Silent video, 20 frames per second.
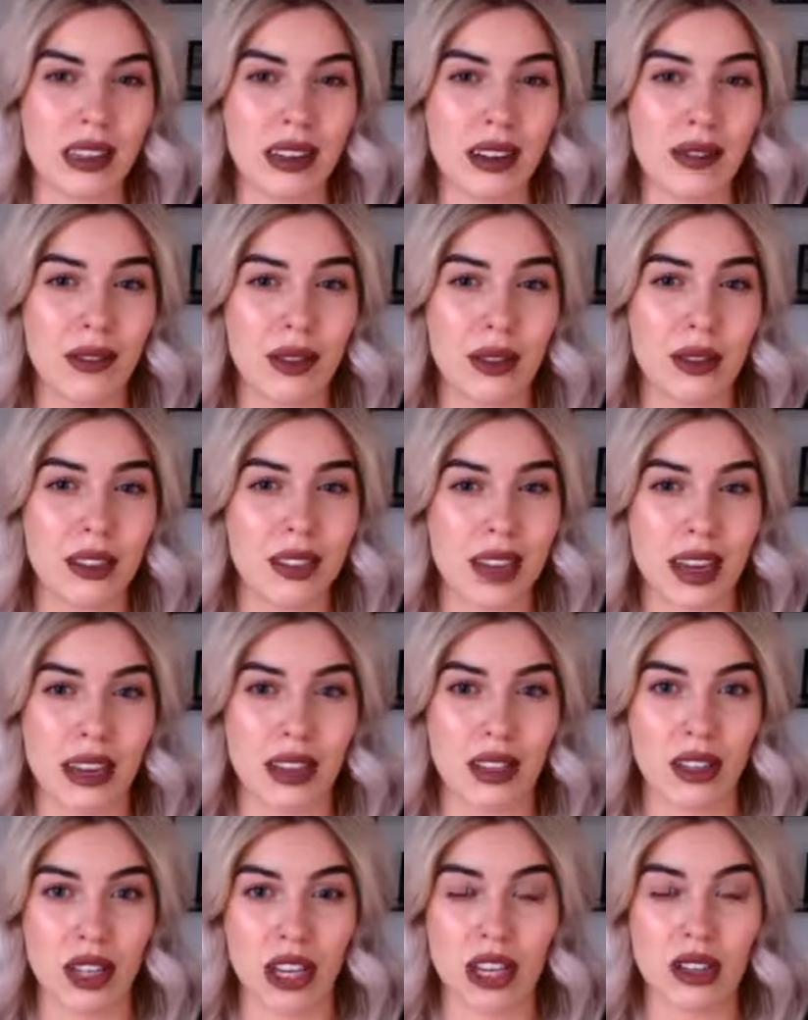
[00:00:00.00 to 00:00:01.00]
if you decide
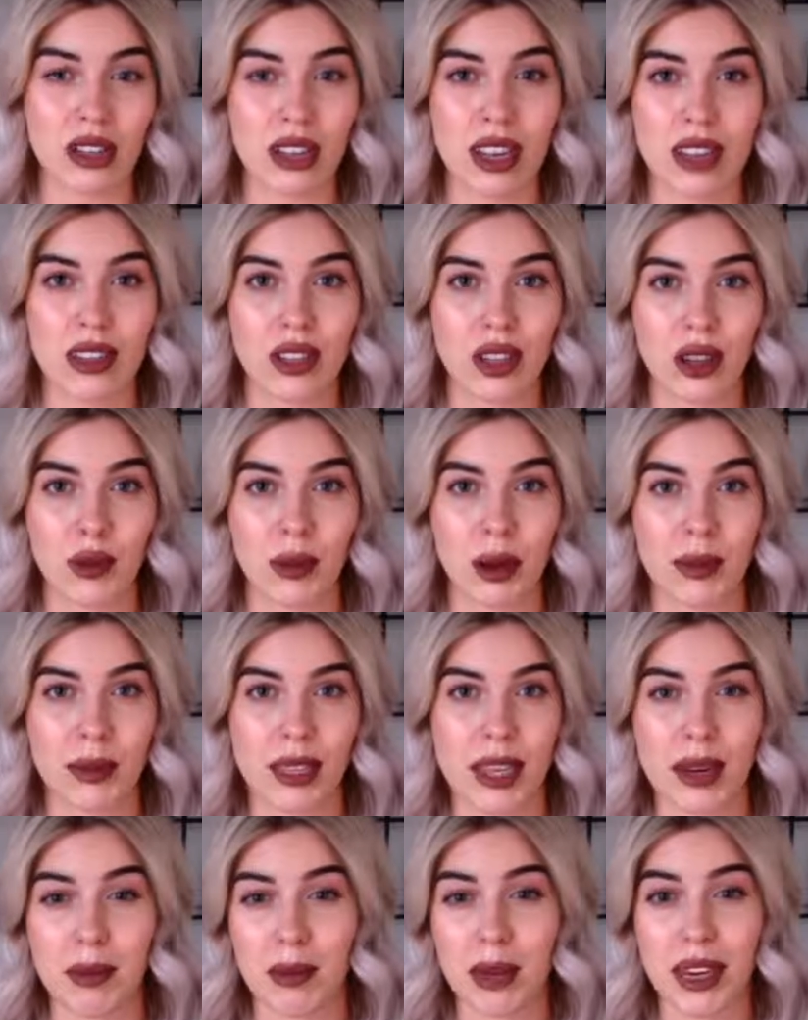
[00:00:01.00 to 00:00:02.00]
to change that to your
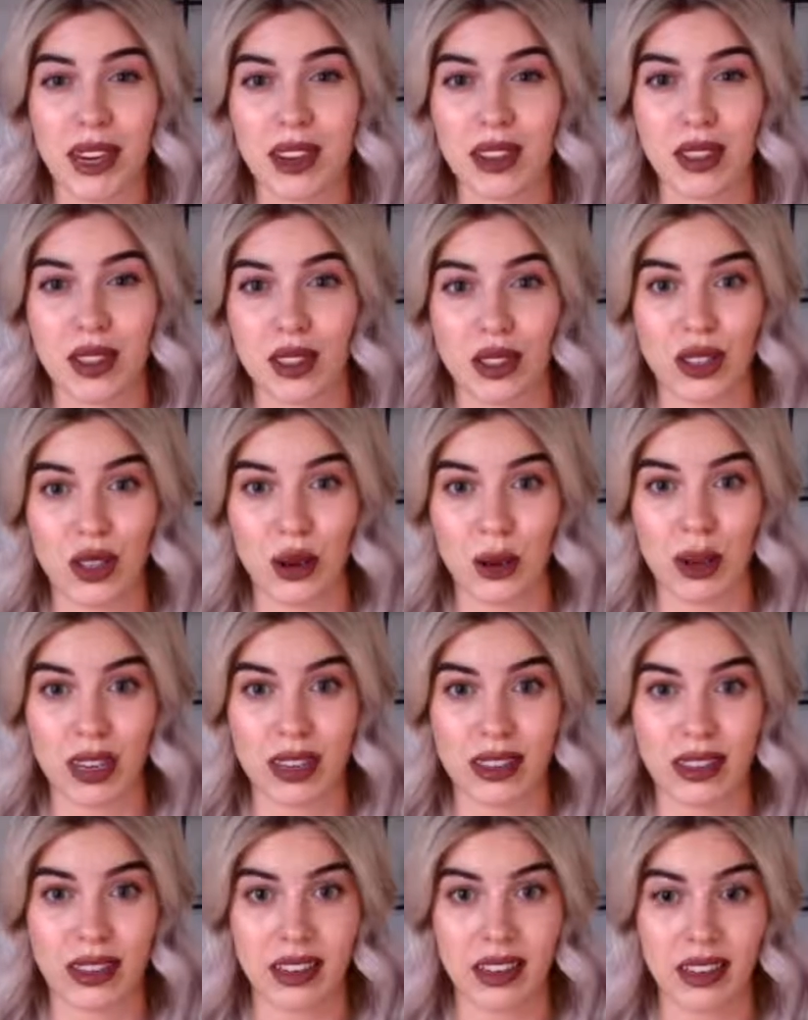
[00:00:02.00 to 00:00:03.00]
website, because it's so
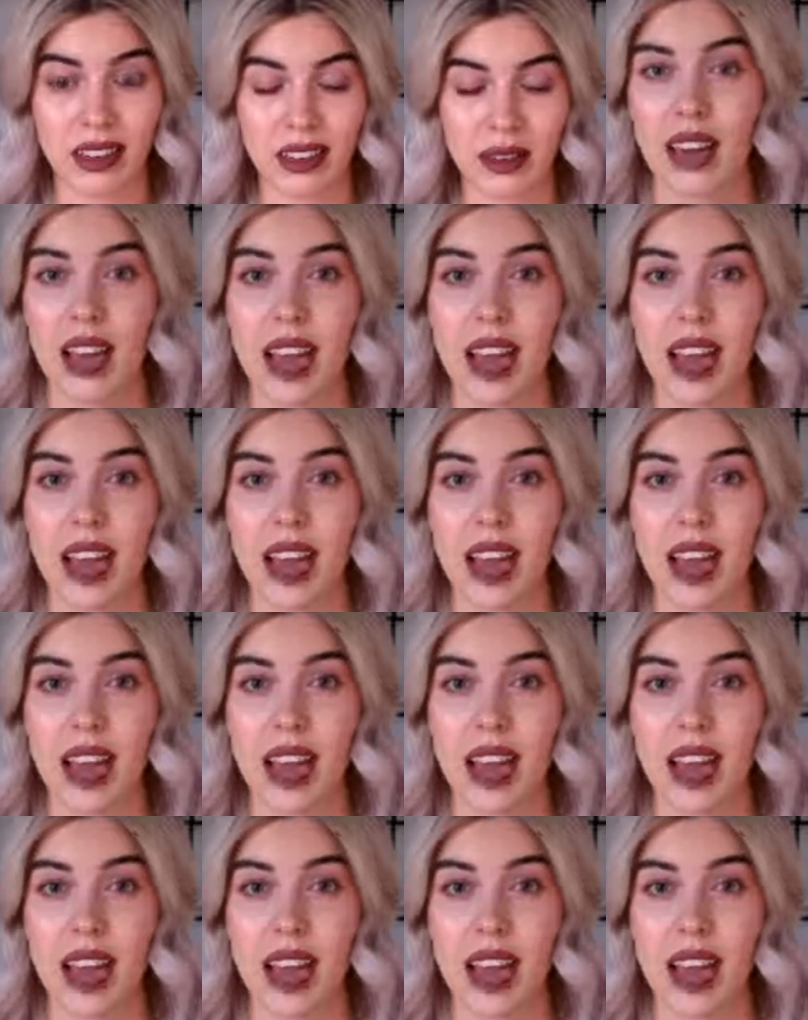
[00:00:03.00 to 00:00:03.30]
easy.